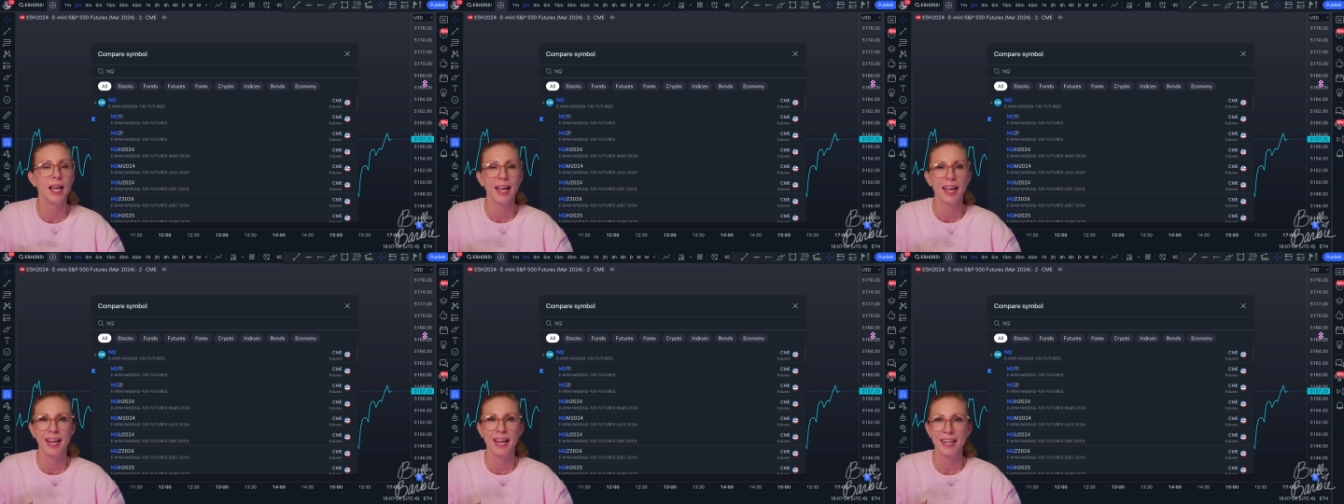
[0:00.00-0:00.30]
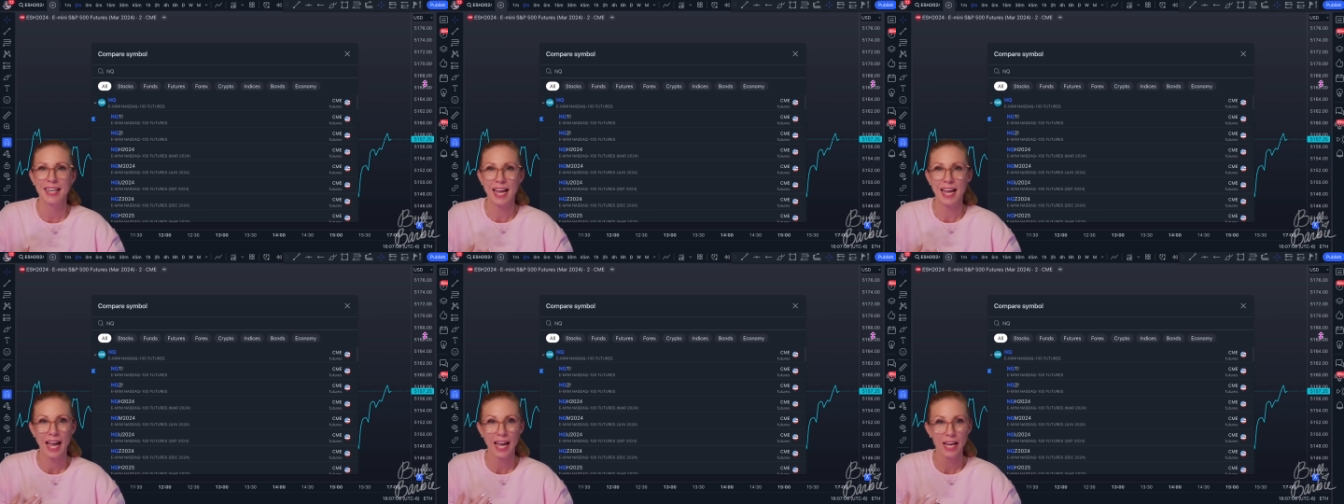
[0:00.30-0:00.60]

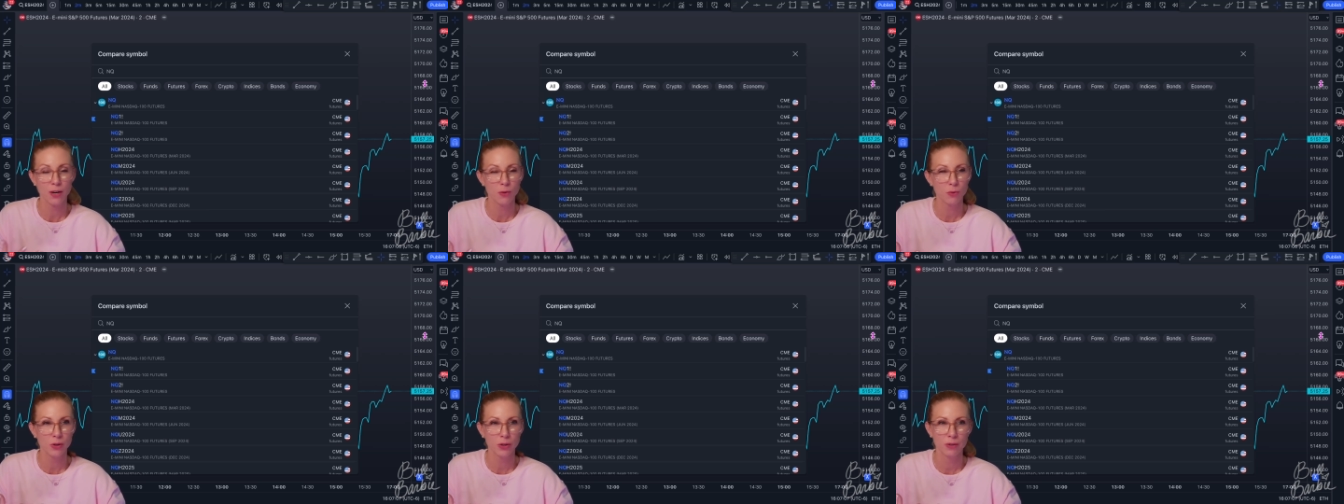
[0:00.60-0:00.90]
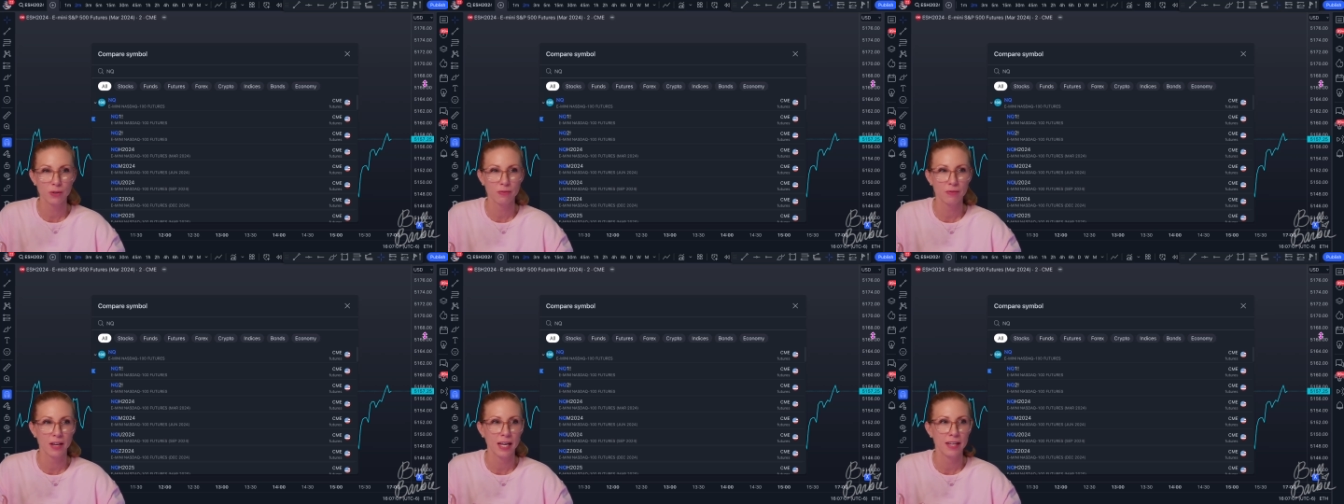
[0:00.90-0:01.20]
And I don't really
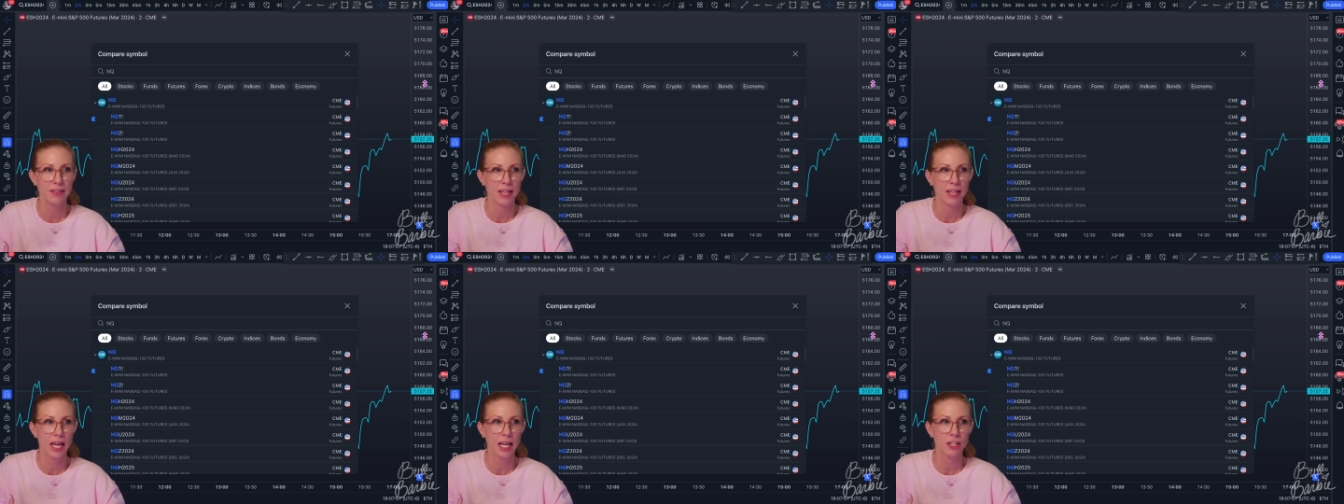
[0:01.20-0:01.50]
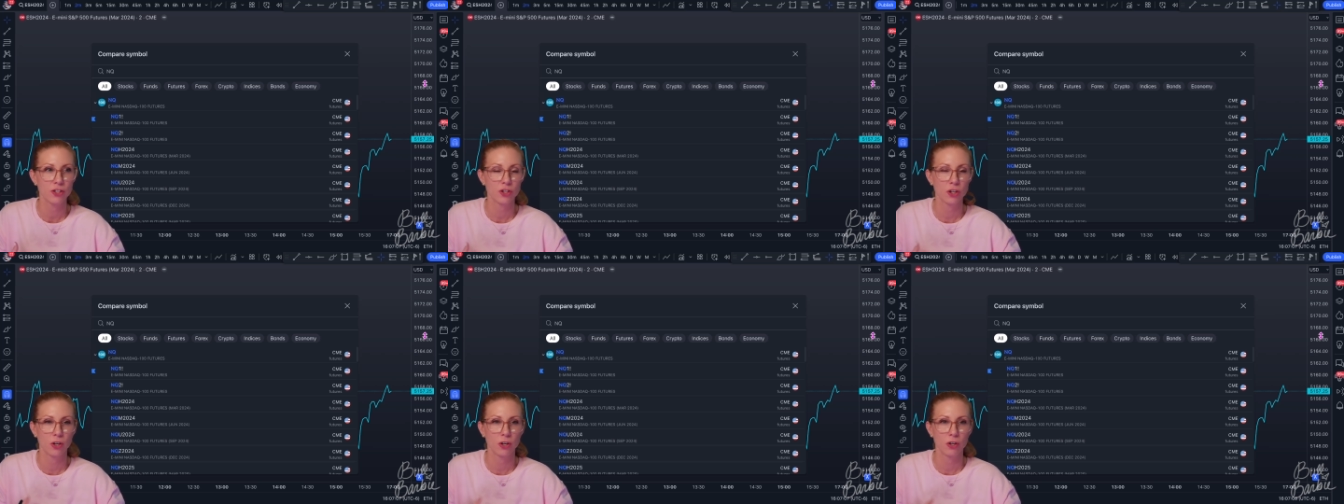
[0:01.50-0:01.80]
find that
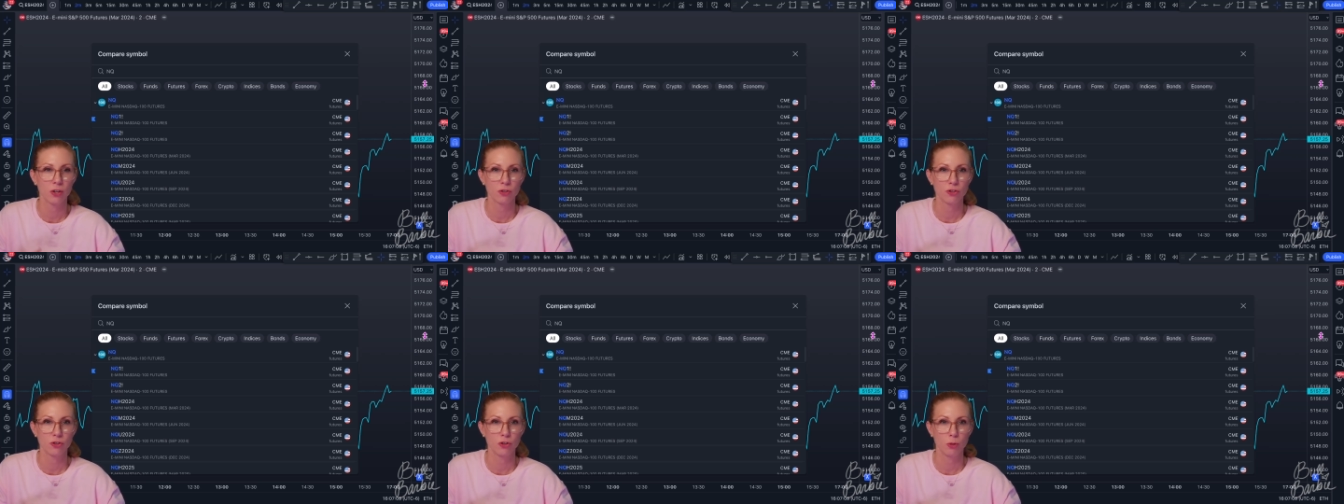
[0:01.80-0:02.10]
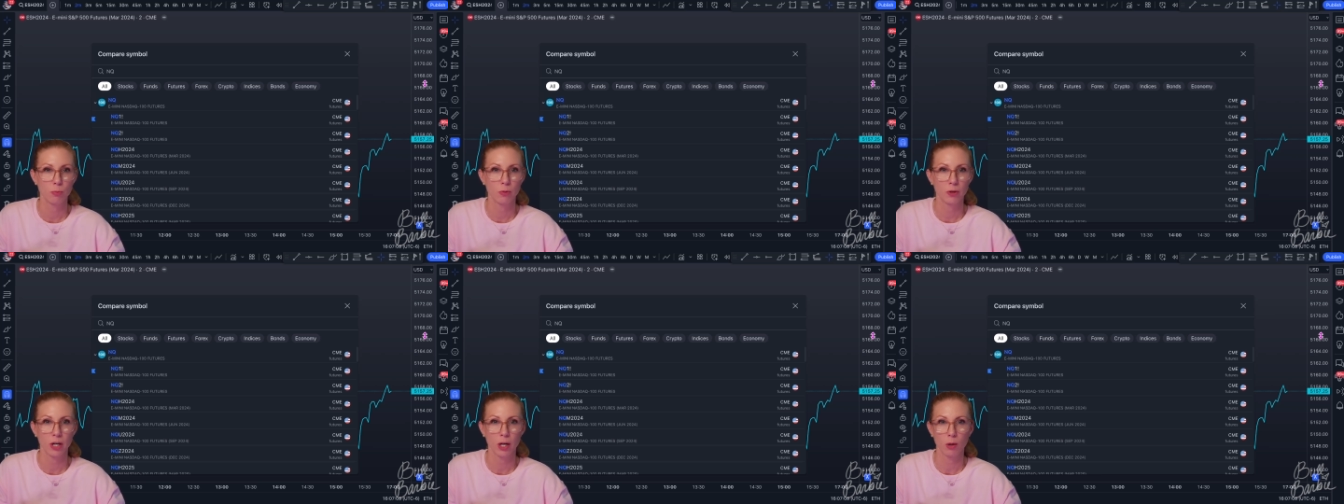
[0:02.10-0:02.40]
chart
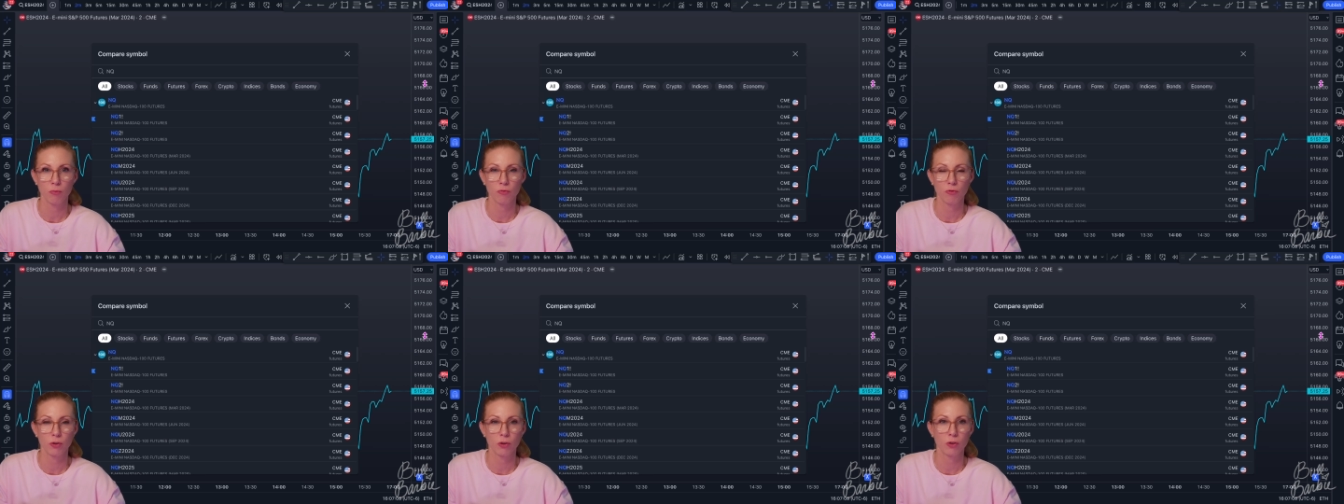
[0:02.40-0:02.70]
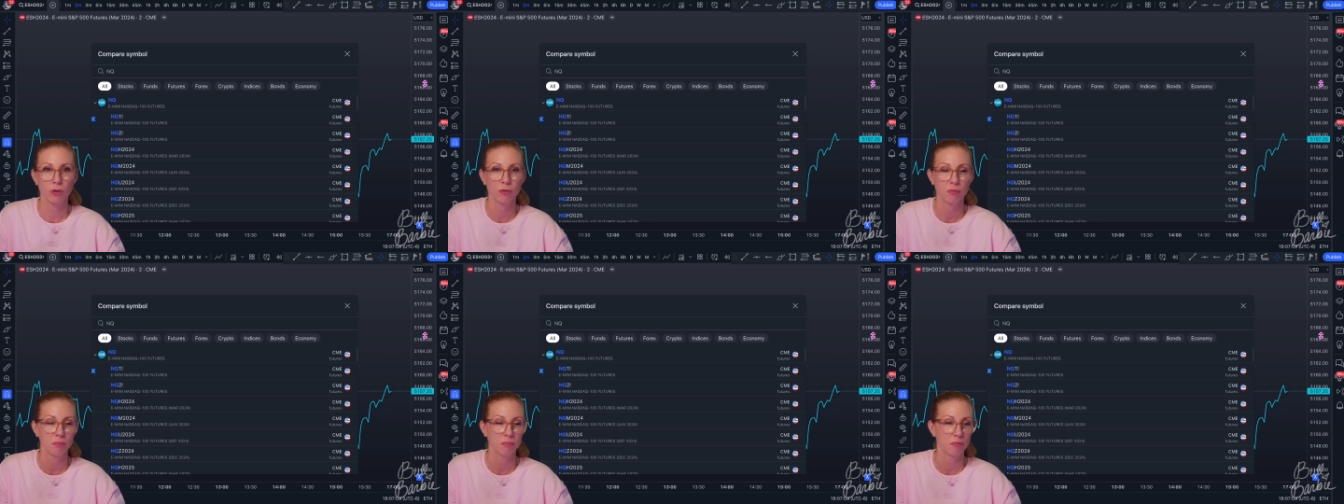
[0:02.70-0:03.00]
super
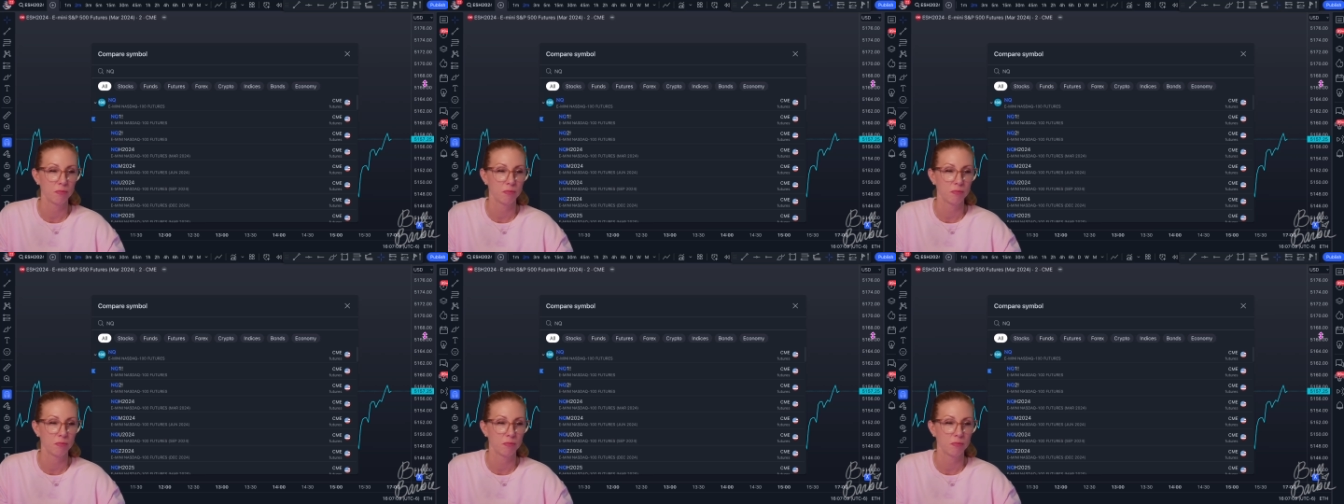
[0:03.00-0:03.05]
helpful.